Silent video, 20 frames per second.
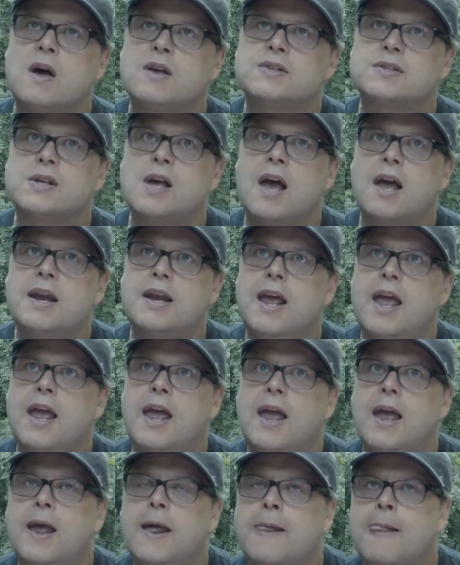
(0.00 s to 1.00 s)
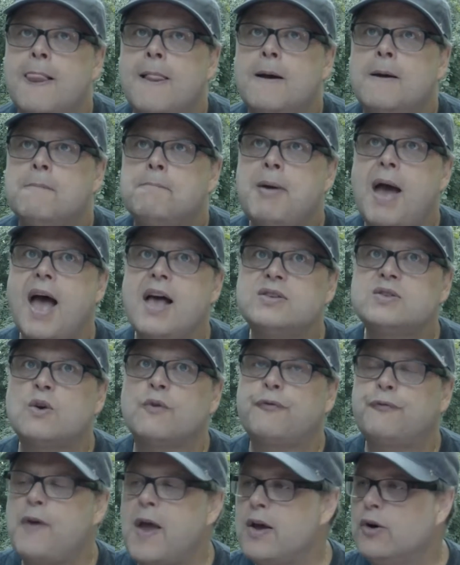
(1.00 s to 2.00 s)
assign a pass
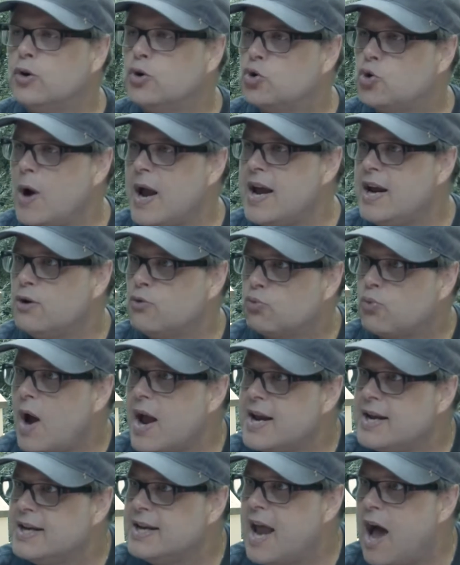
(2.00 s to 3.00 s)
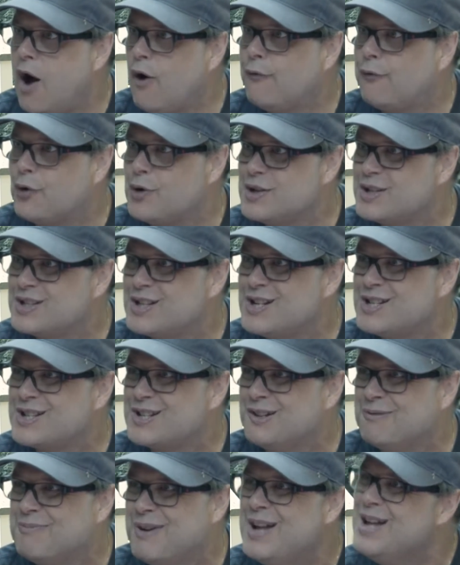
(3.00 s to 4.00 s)
or fail grade right now for a
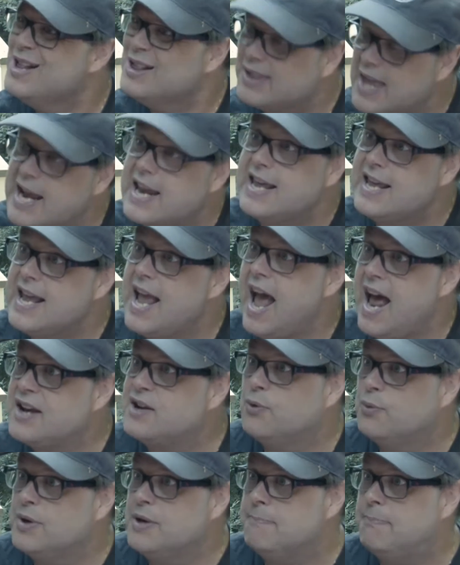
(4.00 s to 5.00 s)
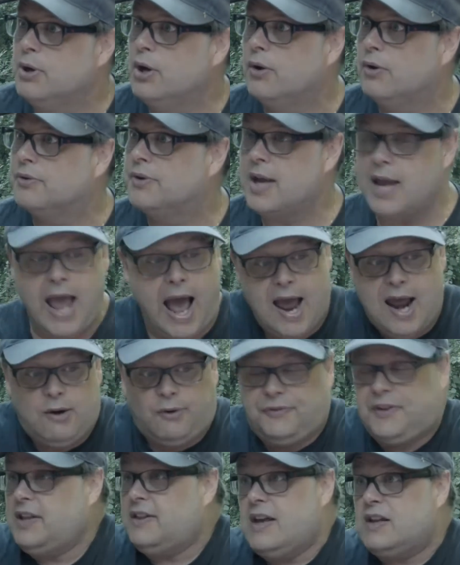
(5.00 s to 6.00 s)
system that he had to rebuild. Yeah, I
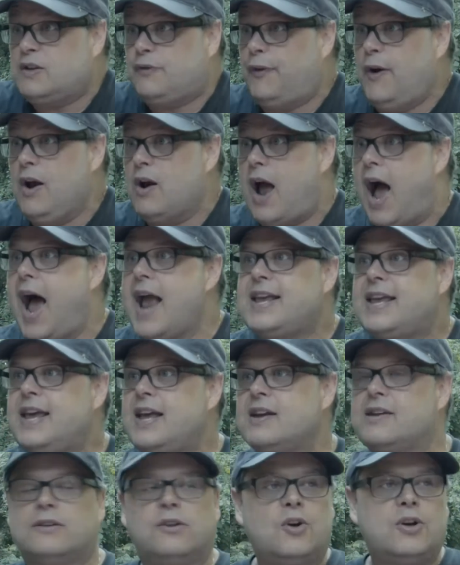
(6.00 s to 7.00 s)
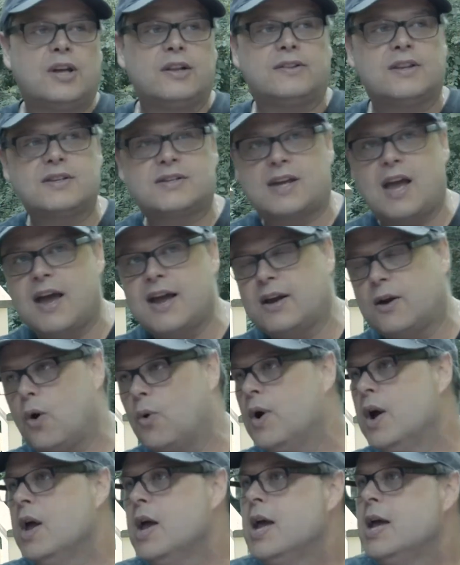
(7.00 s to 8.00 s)
don't think that's fair. I can't look at this guy and
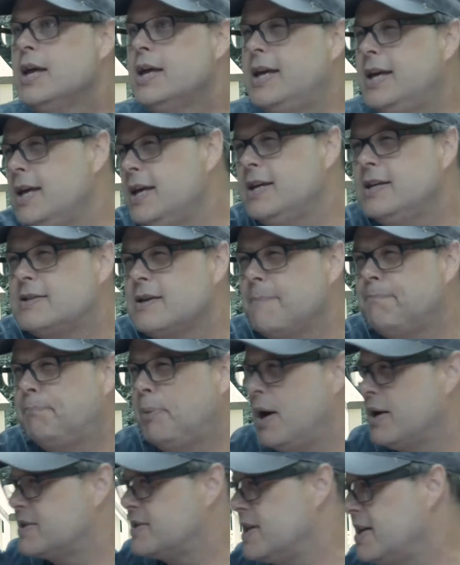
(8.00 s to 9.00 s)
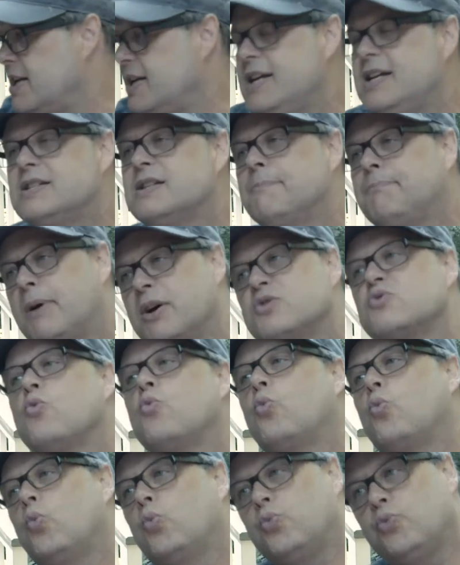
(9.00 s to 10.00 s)
go, he's a bust and he's a bust.
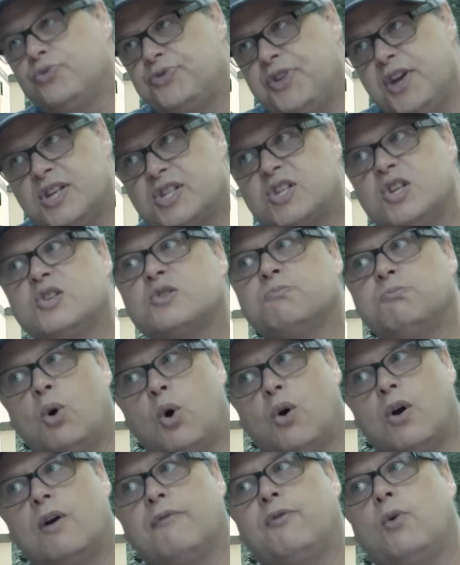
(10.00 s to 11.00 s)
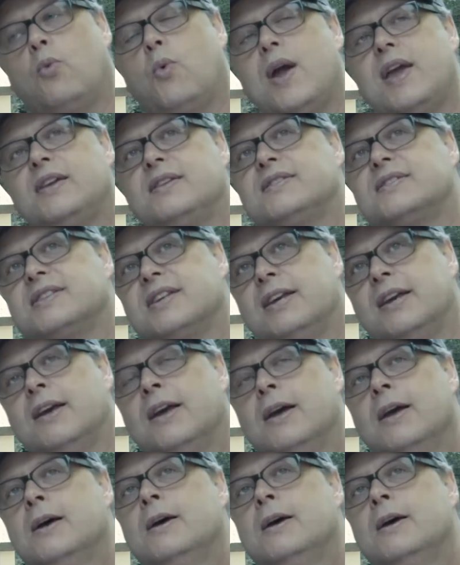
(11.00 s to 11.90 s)
This is more of a wait and see.